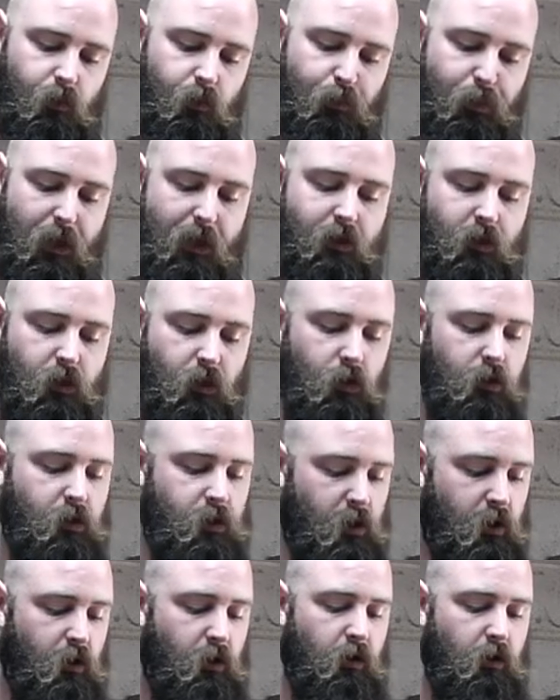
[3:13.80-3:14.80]
but it's good
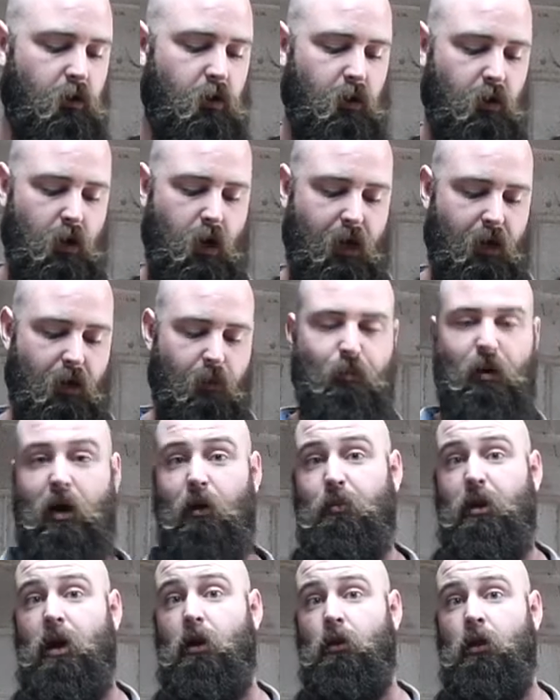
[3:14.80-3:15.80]
to know that I can
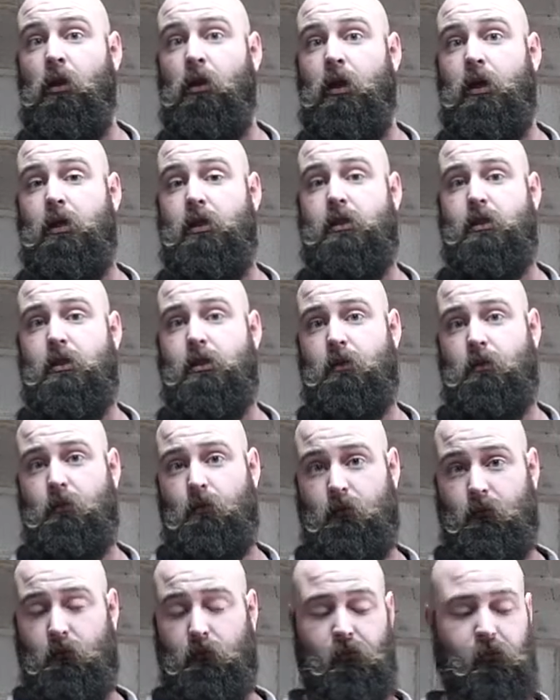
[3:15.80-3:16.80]
pump out one of these
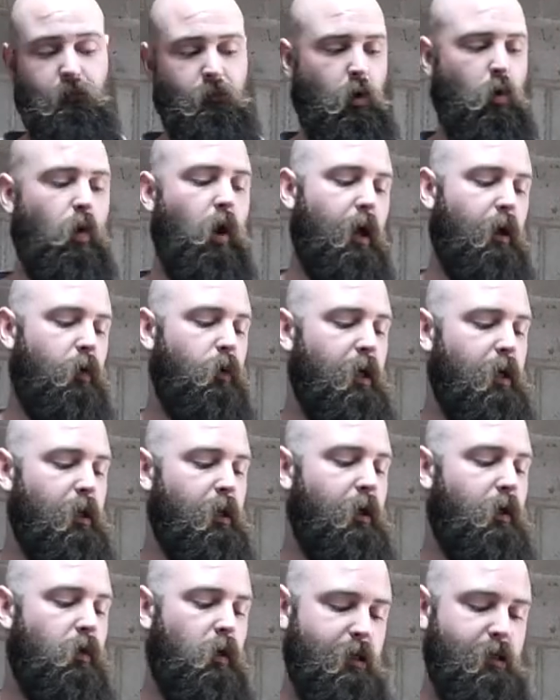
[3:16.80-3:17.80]
quite
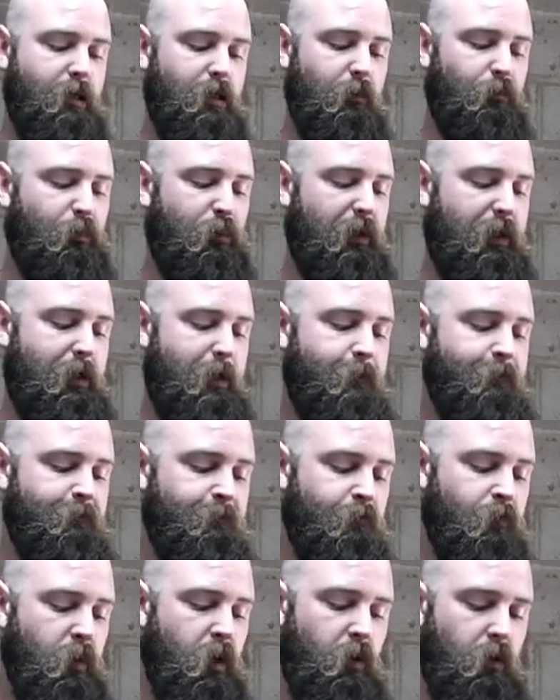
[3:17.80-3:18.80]
quickly, quite simply.
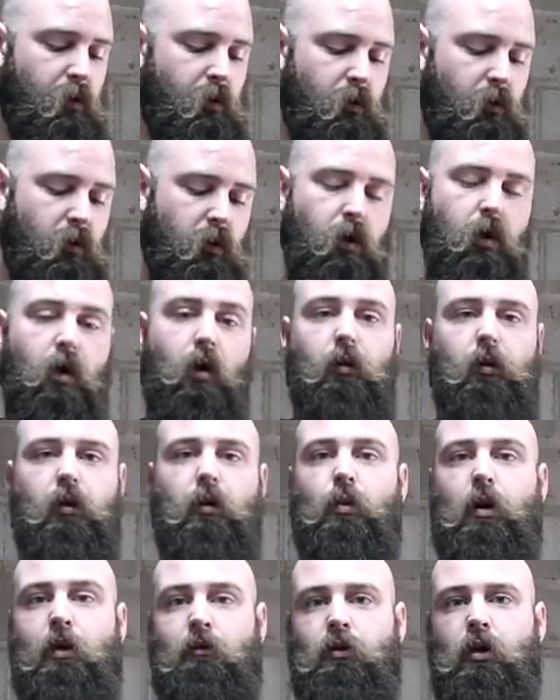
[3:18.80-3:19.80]
Not a whole lot
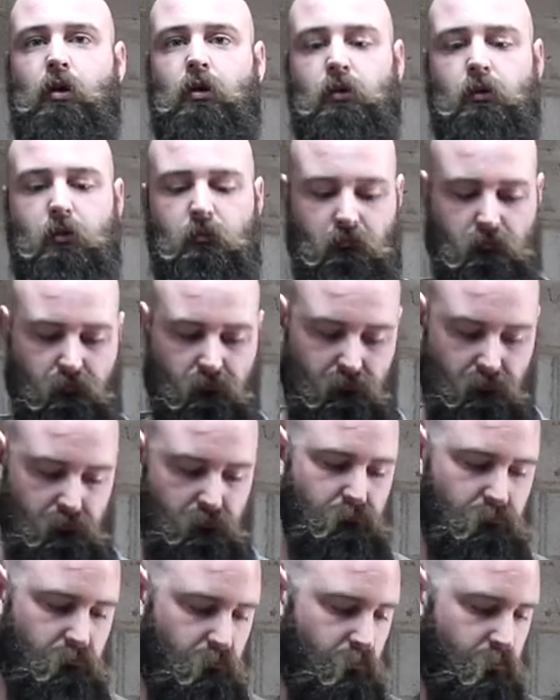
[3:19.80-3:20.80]
went wrong.
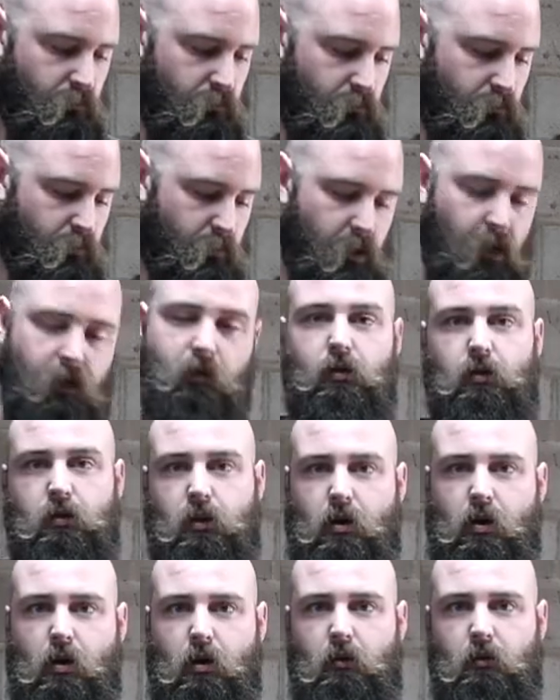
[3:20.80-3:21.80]
That's good
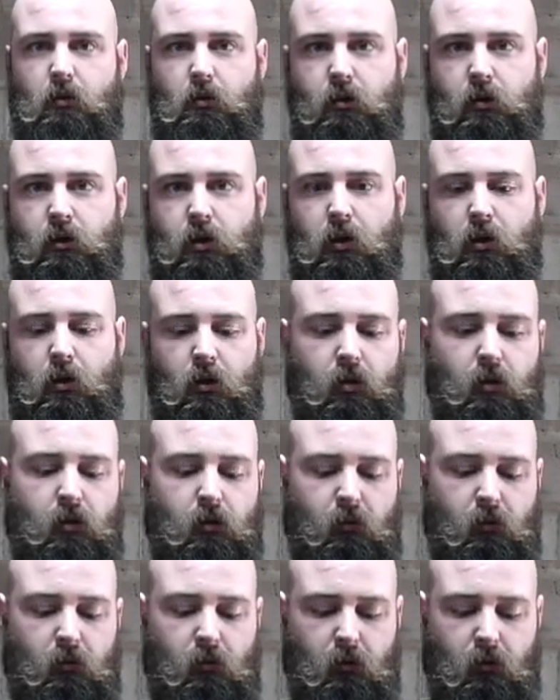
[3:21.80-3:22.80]
to know. So,
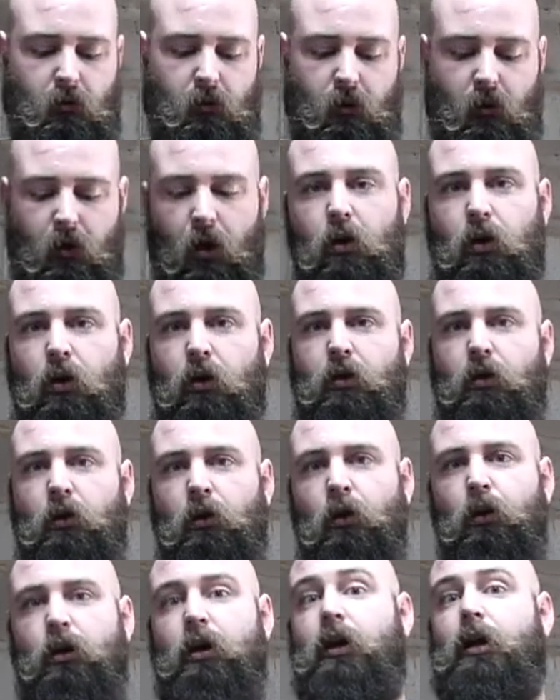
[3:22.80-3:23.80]
you know,
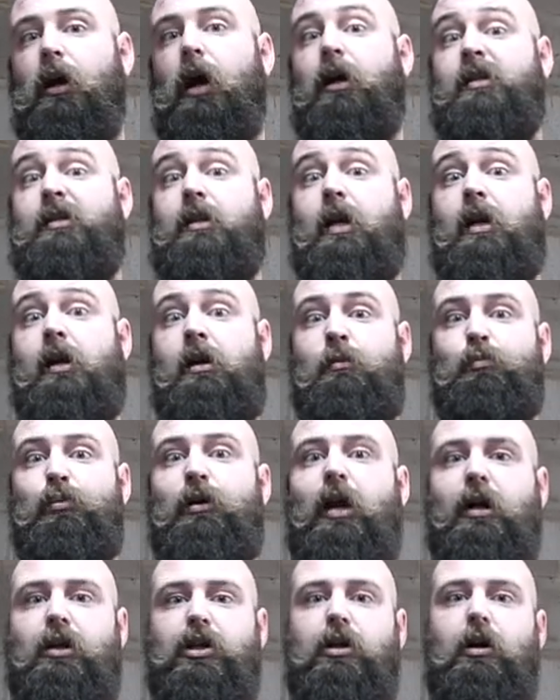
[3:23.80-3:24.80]
look at it as a
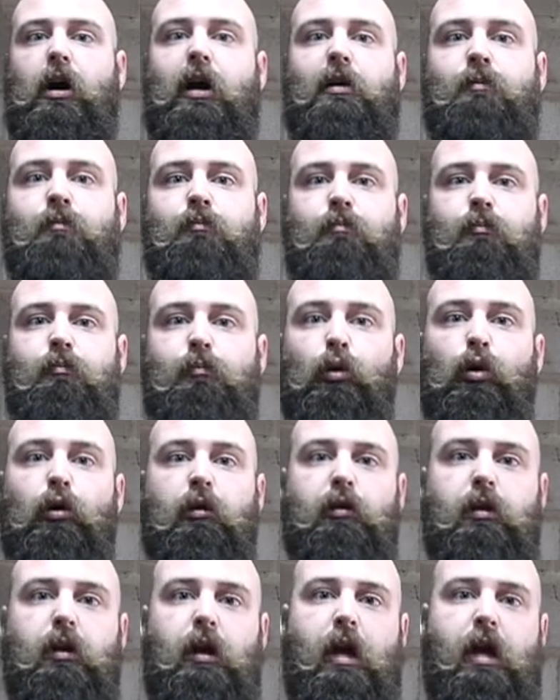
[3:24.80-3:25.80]
production item more
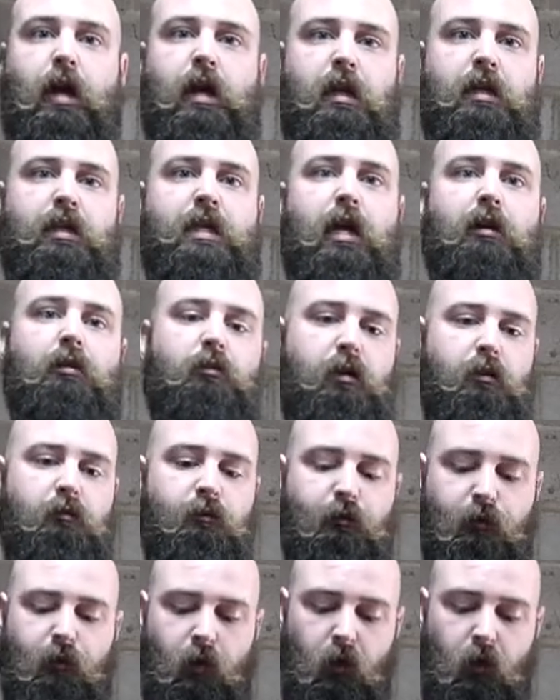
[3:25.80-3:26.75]
than a decorative